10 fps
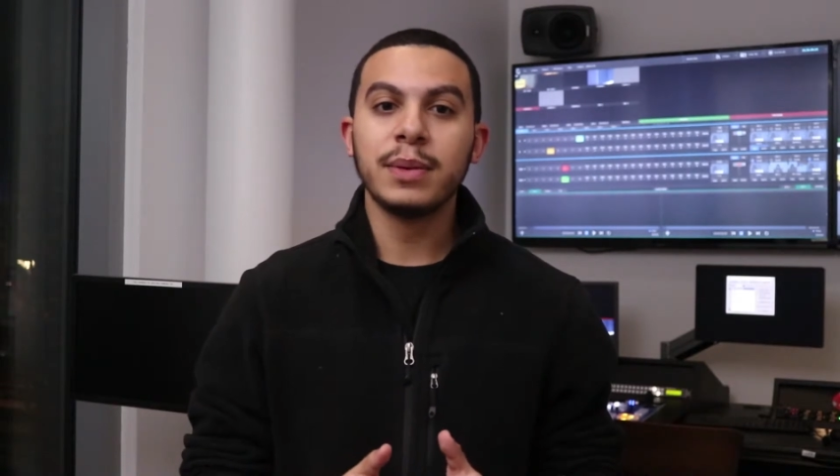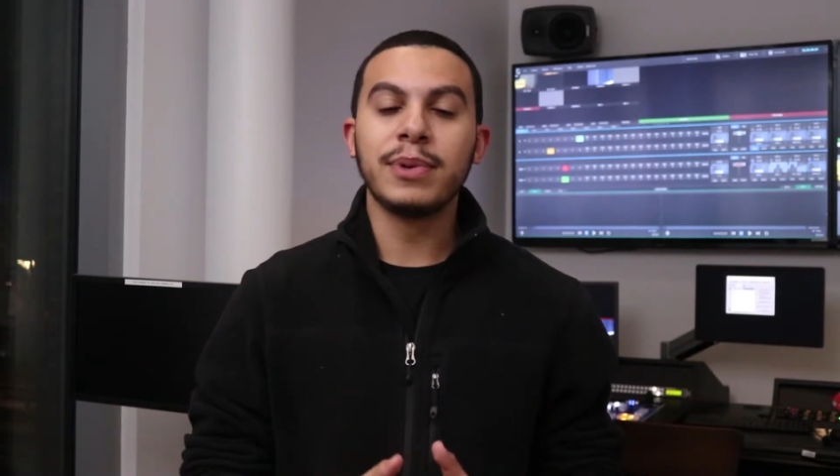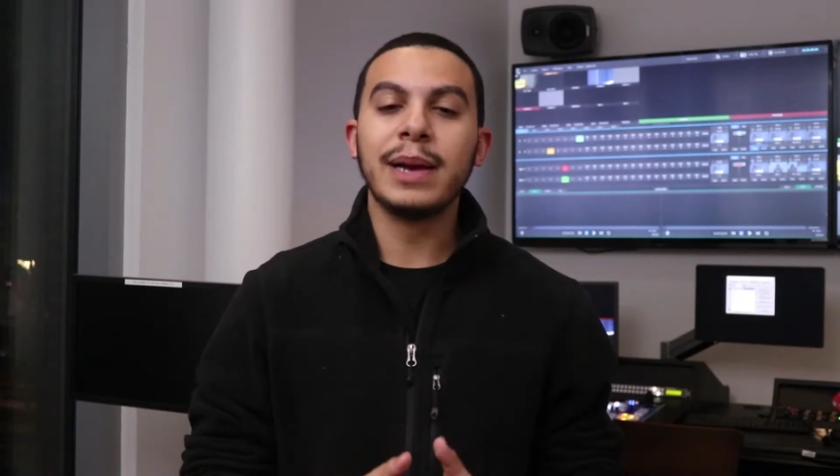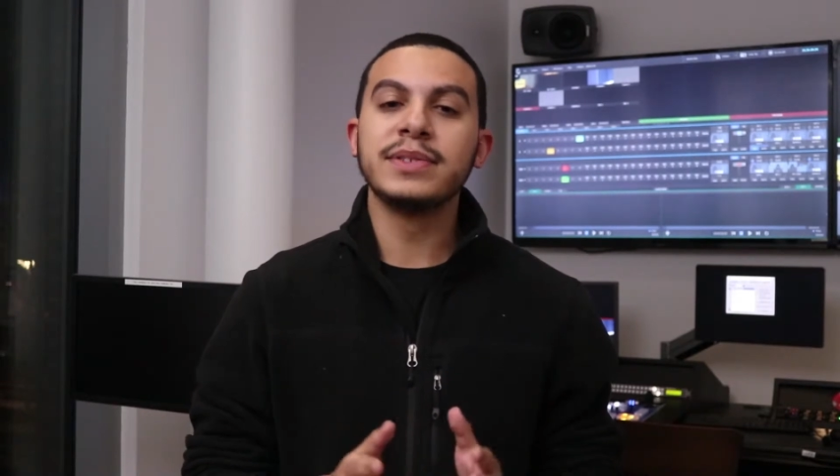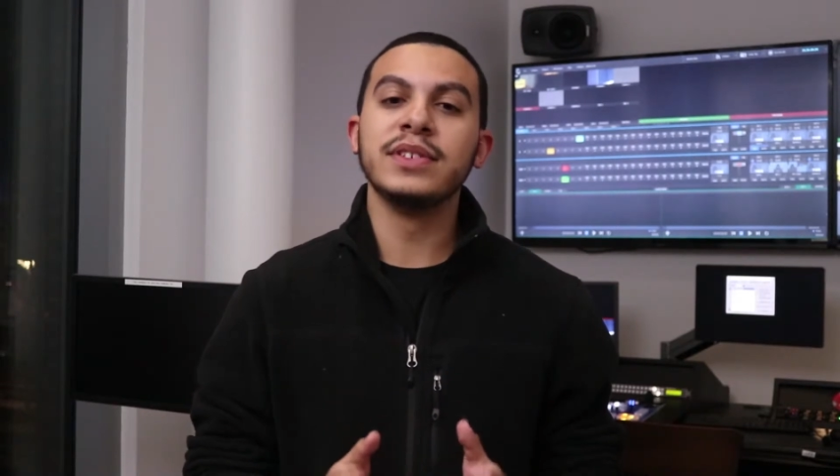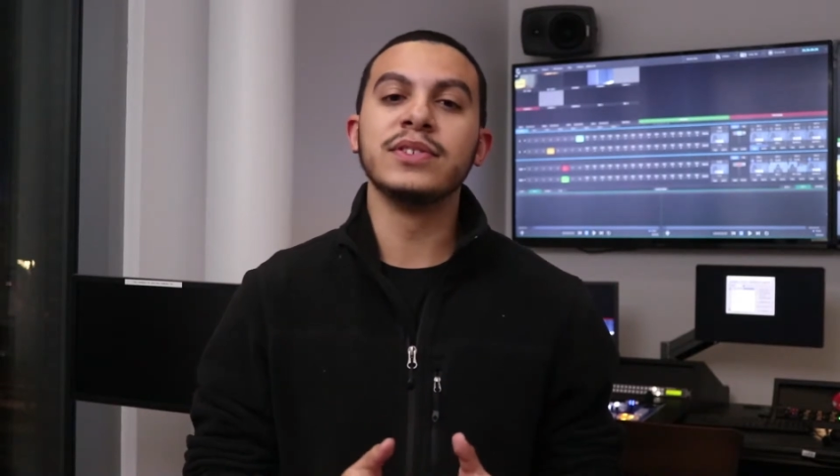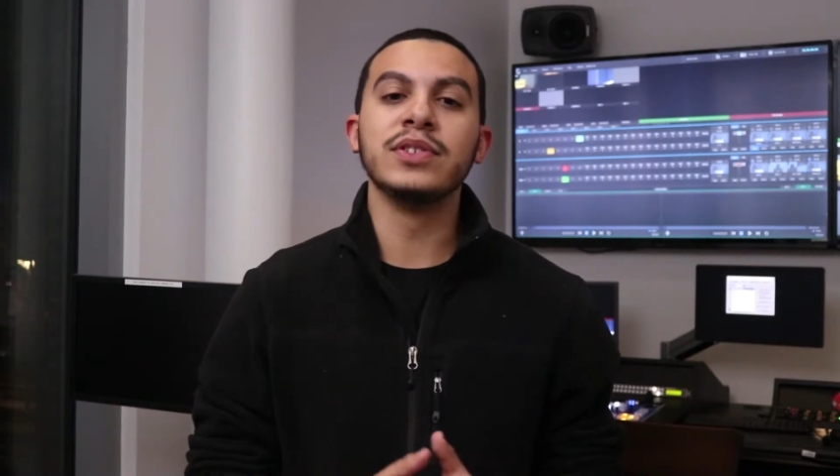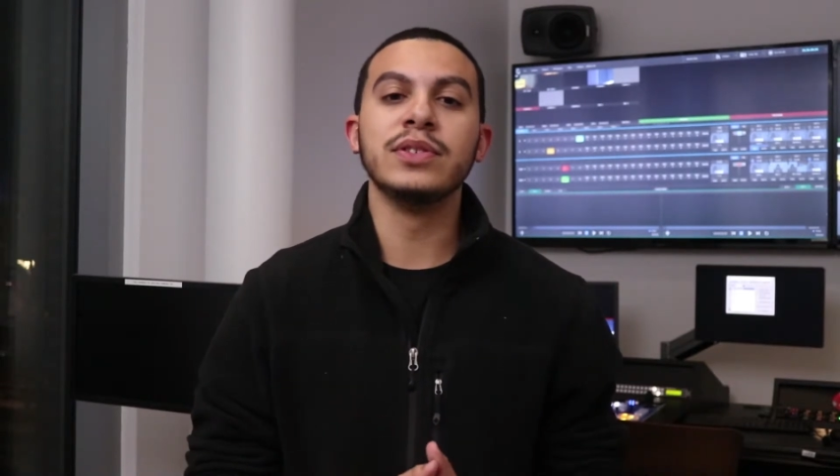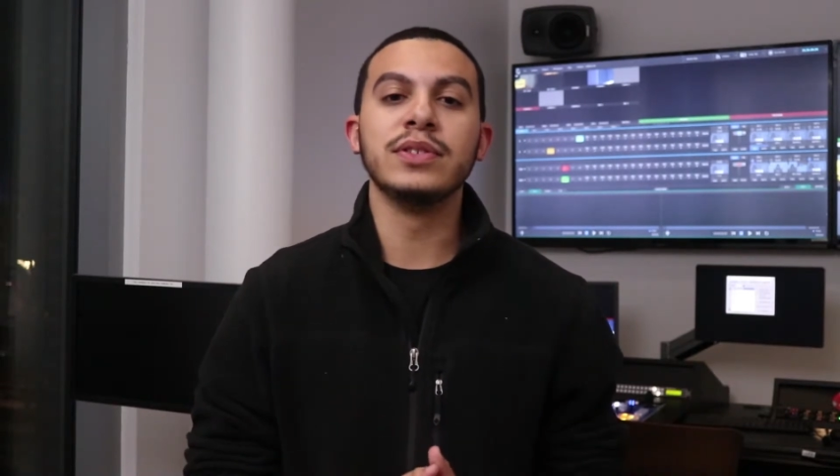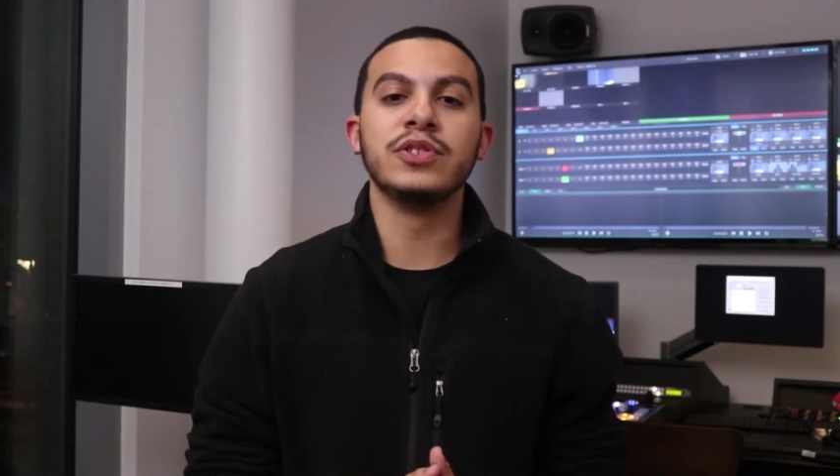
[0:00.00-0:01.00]
perhaps
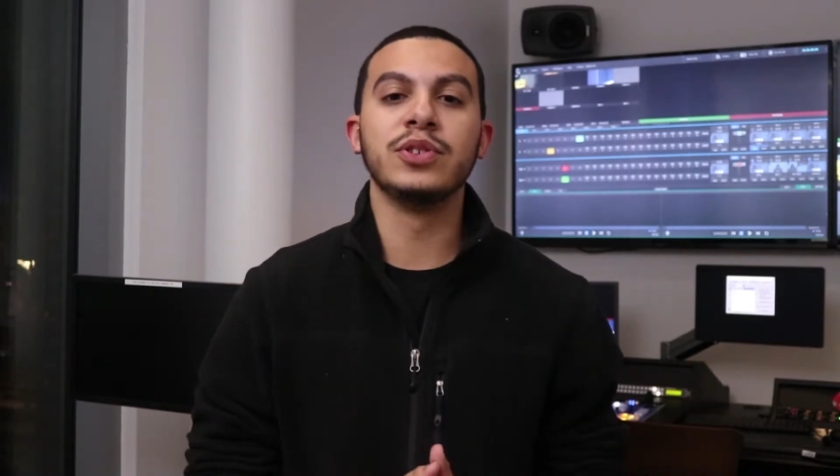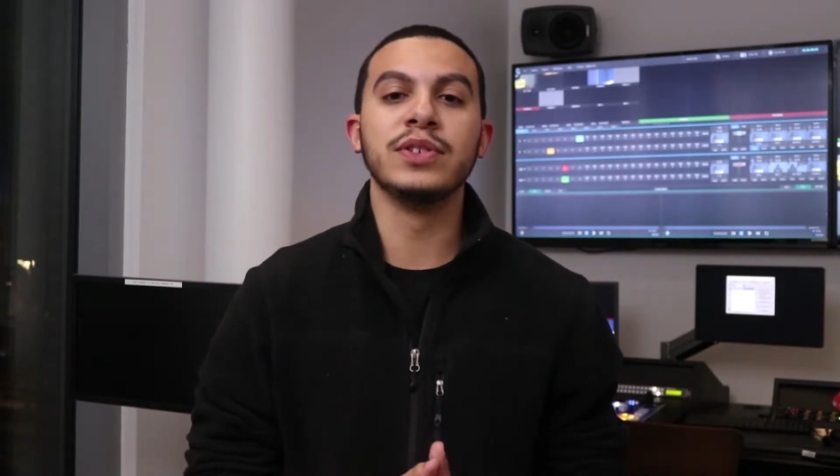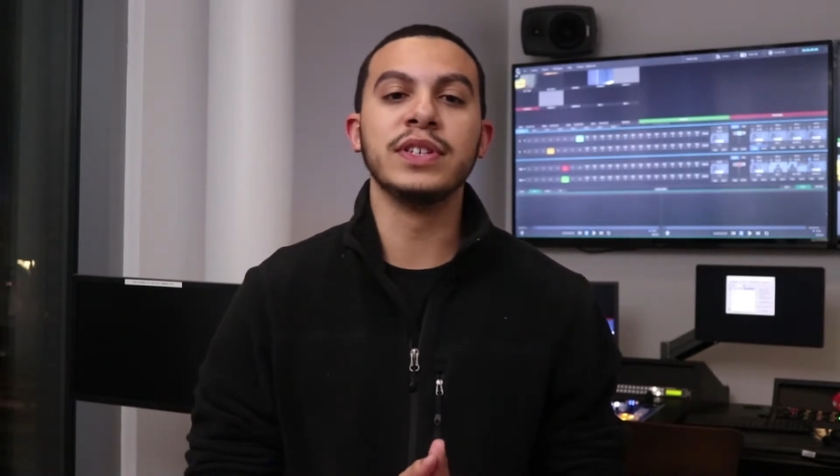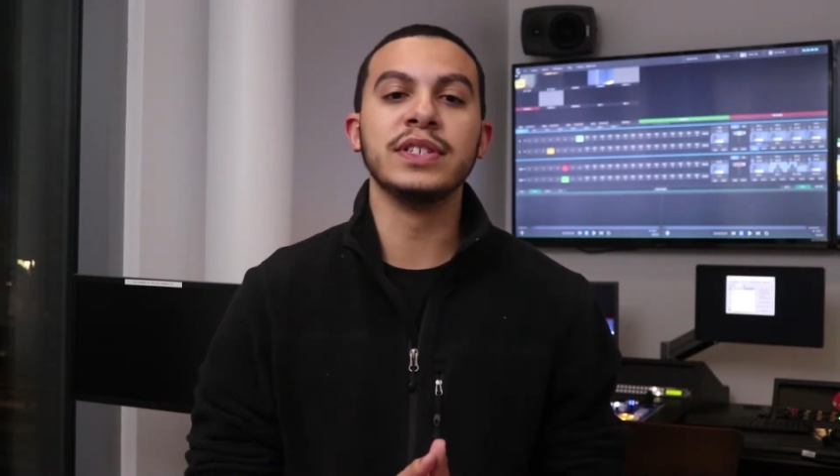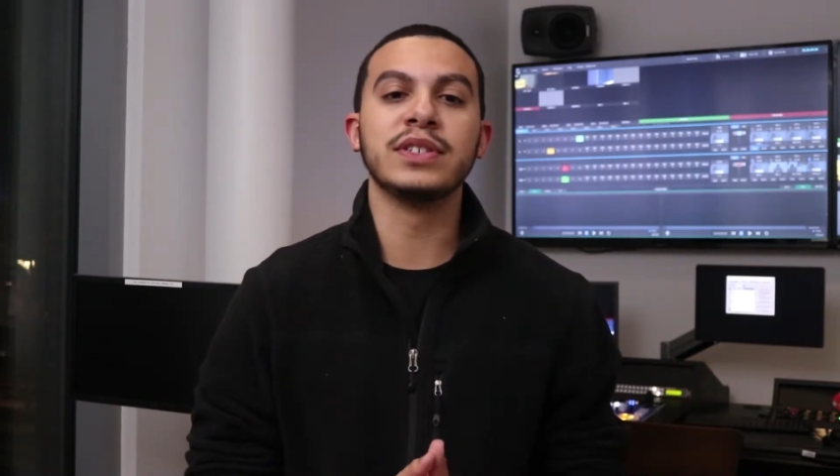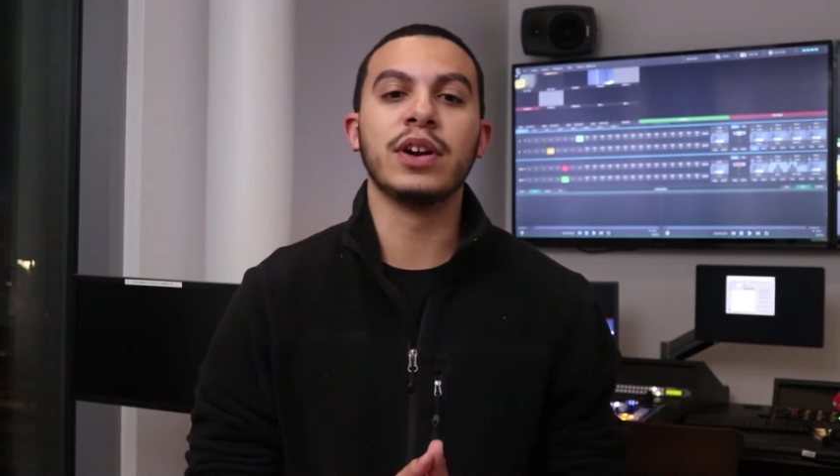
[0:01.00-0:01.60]
citizen journalists